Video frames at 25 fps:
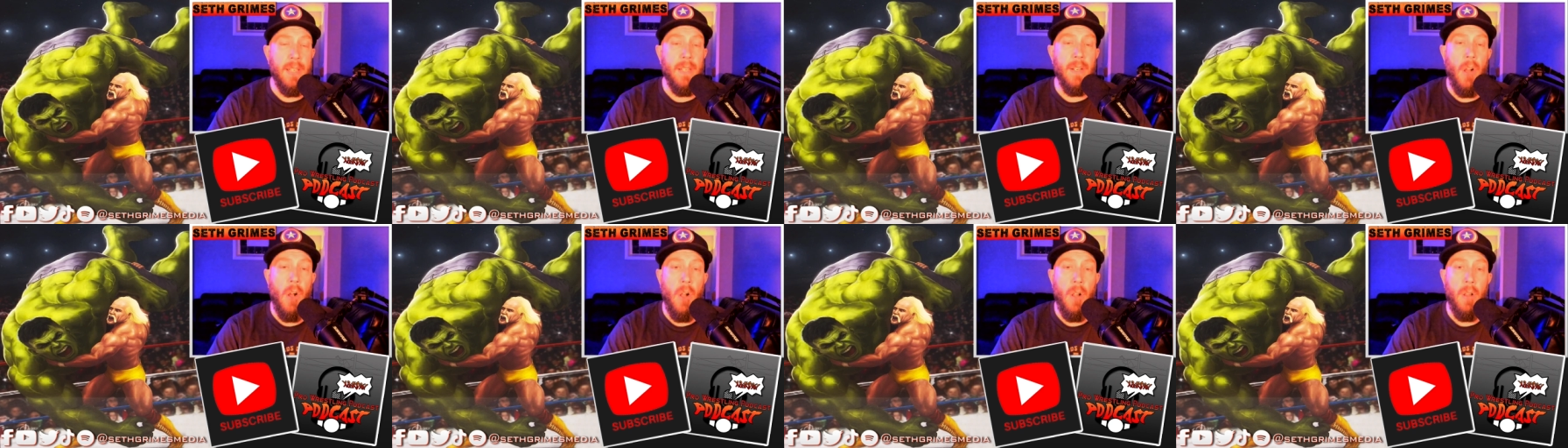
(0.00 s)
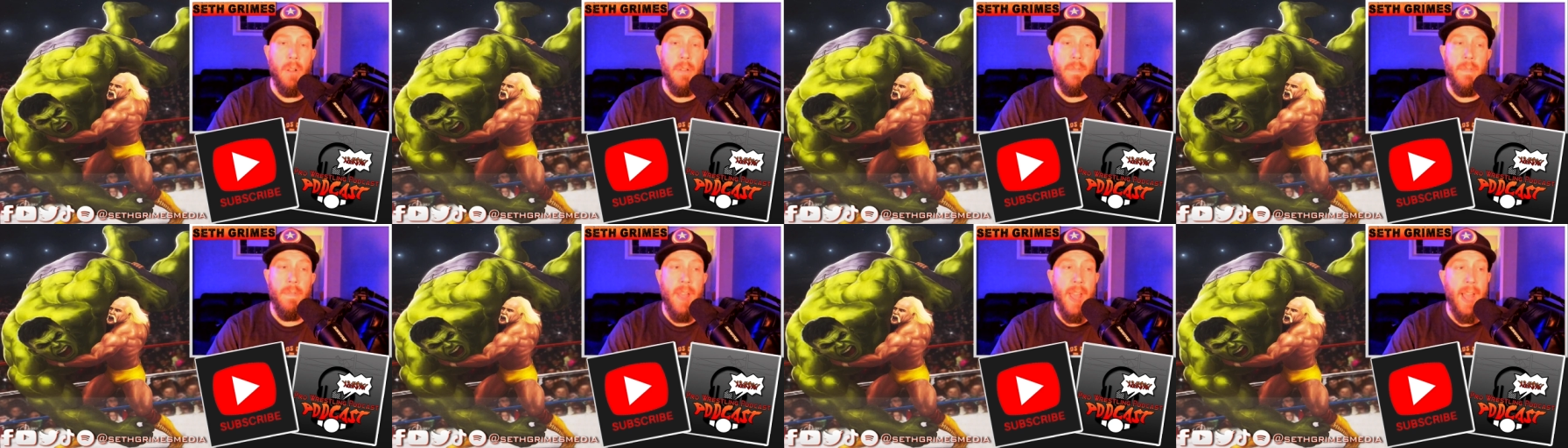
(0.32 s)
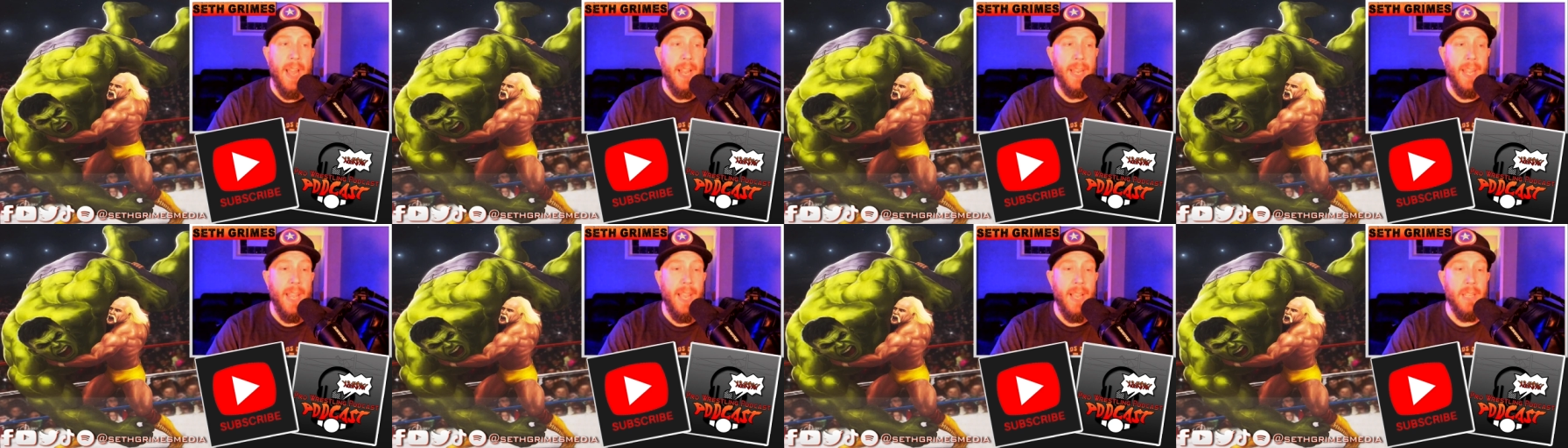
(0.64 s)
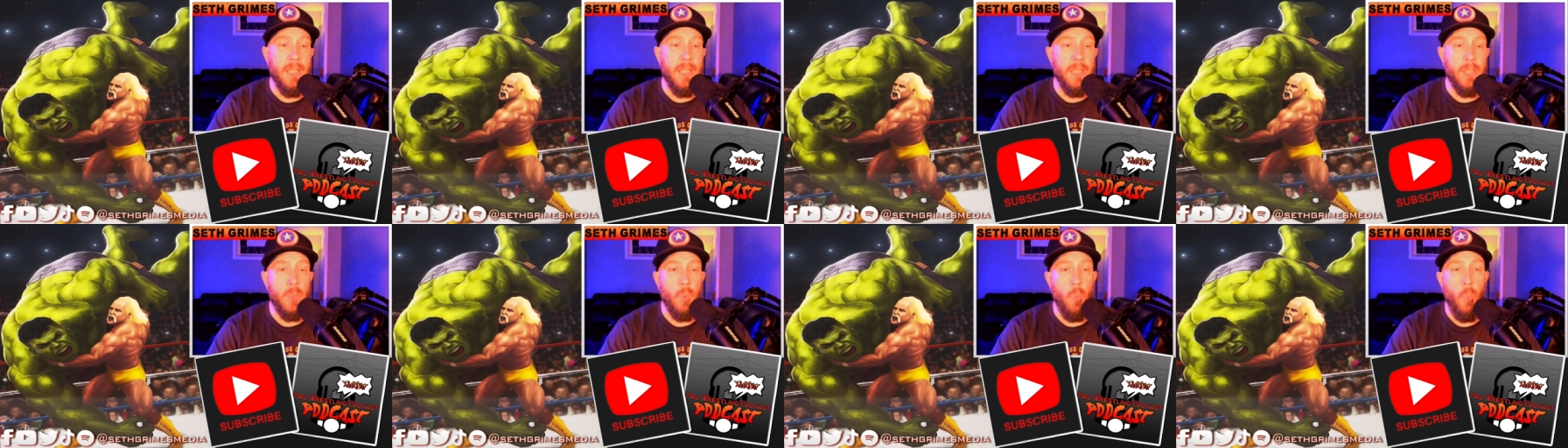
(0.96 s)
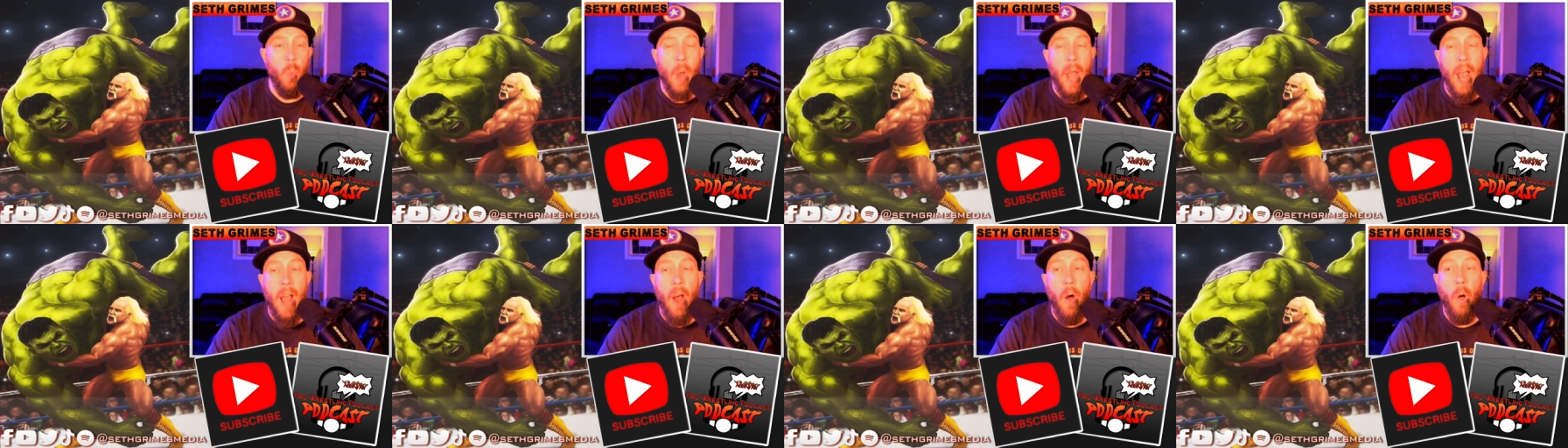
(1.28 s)
and all of that as
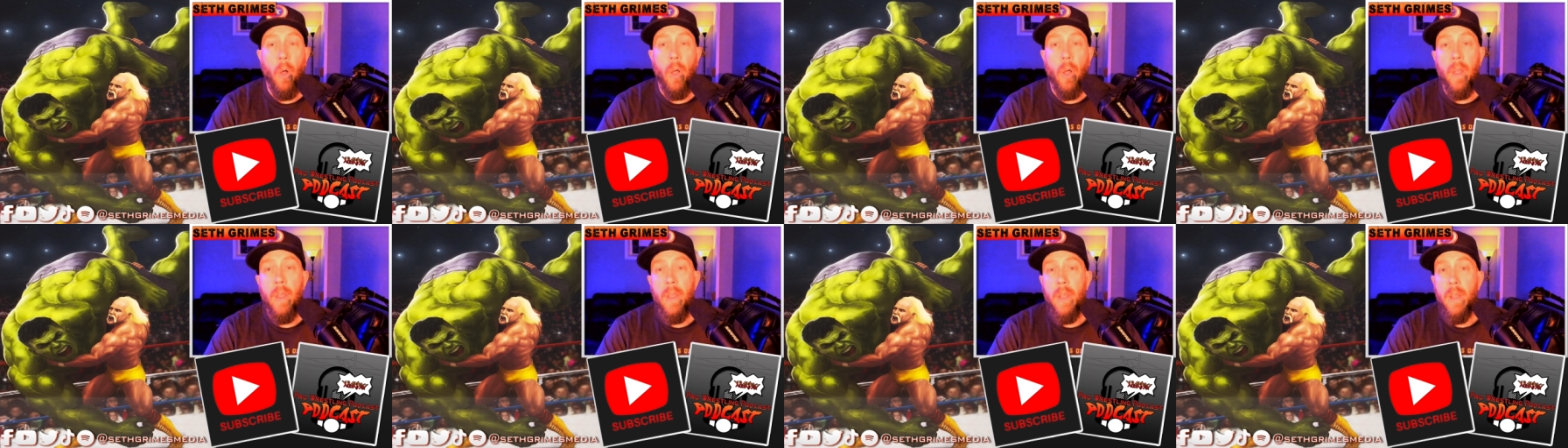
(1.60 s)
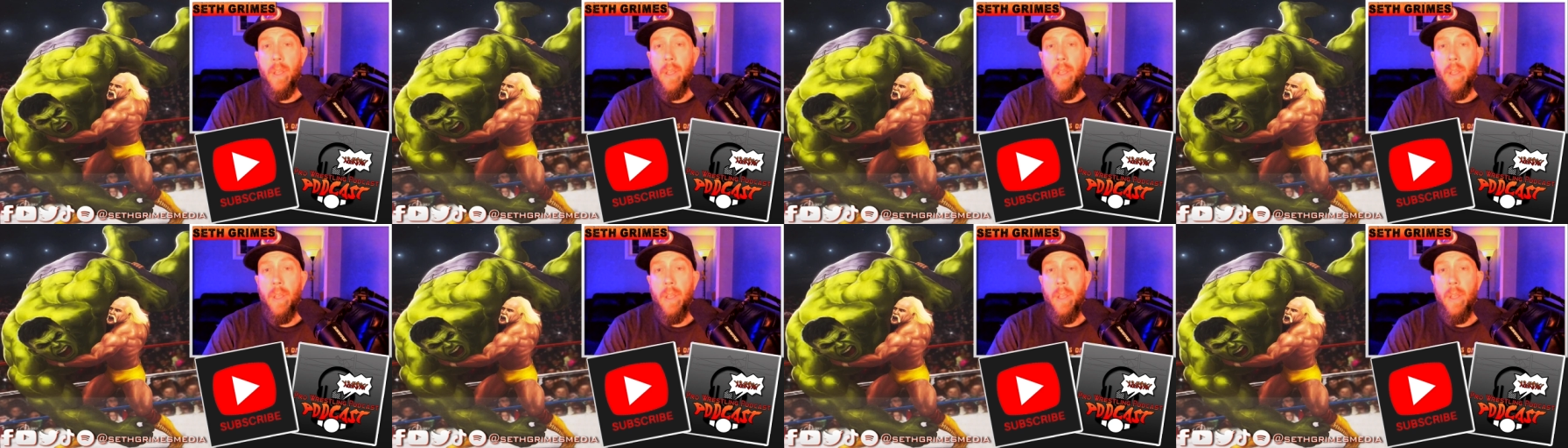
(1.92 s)
well.